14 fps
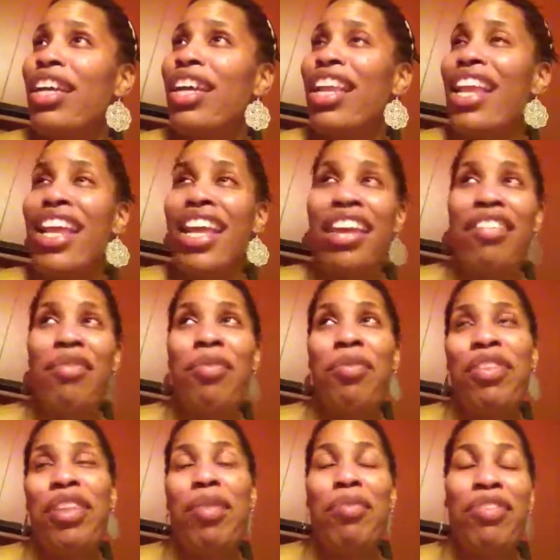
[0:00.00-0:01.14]
and I can't remember
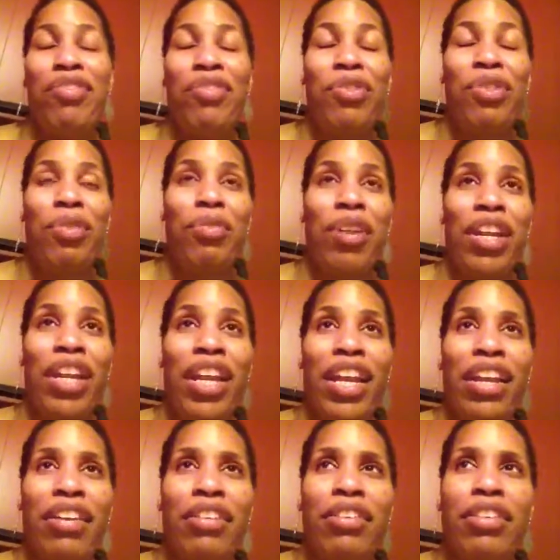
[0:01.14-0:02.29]
the name of the farm right
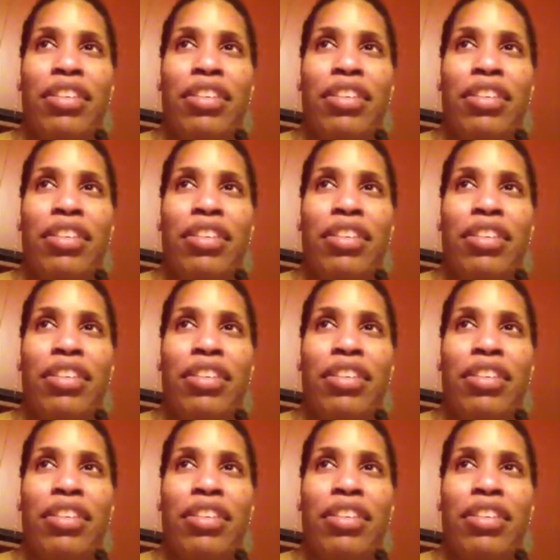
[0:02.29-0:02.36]
now.